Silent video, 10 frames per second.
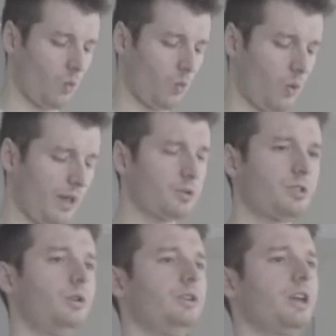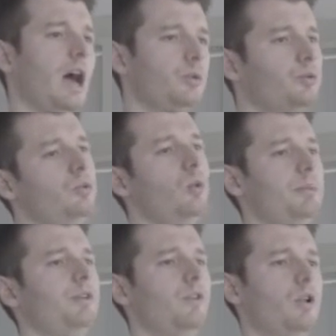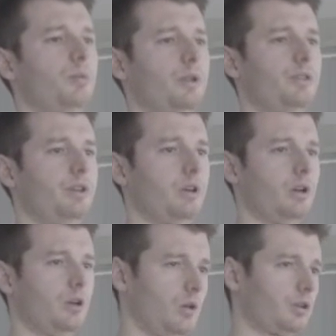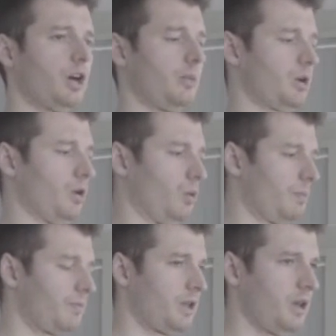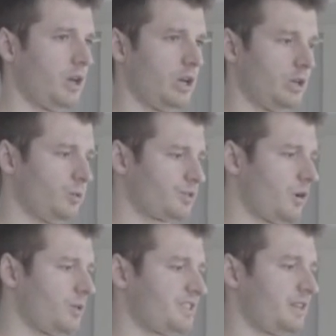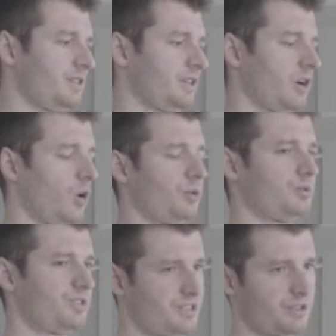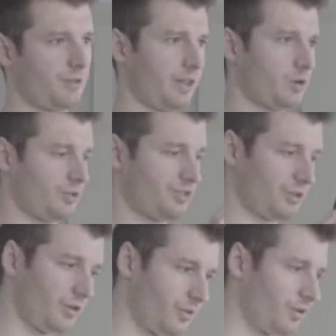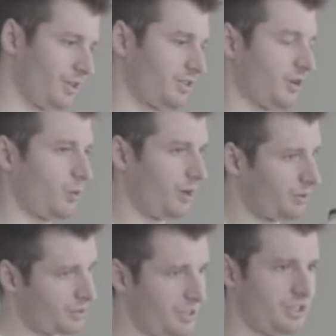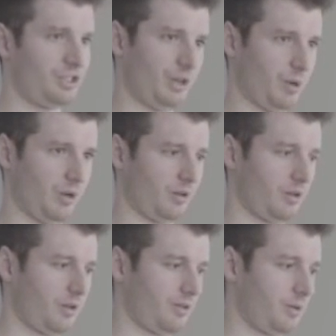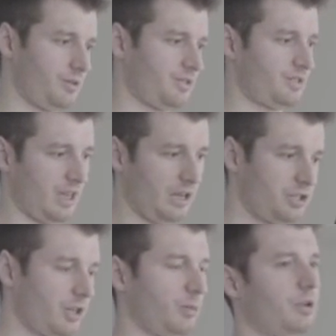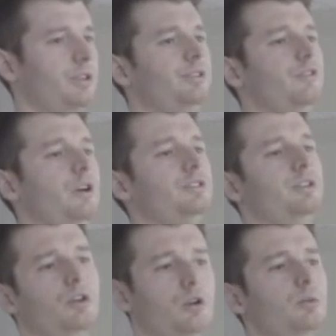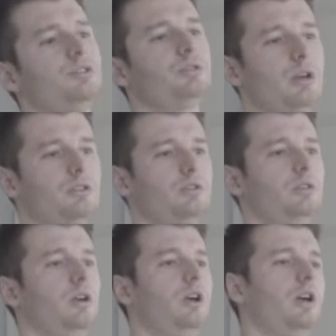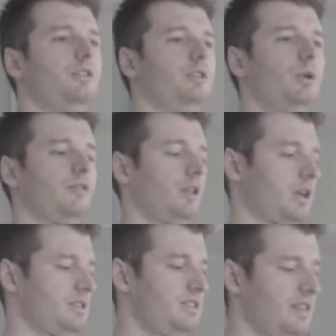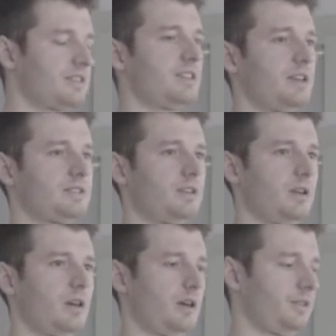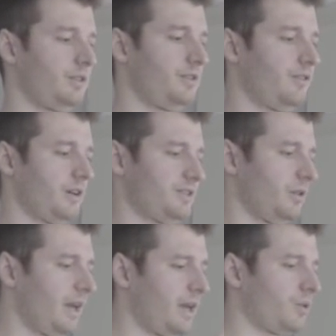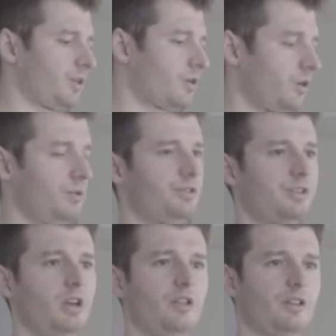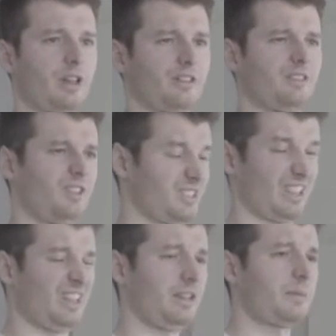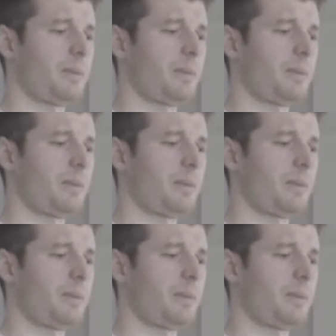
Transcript: when I was learning how to do web development a long time ago, it was always said that, oh, there is this thing called server that renders the HTML. There is this HTML that defines a document structure. Then you have like a CSS that defines the layout, the colors, things like that.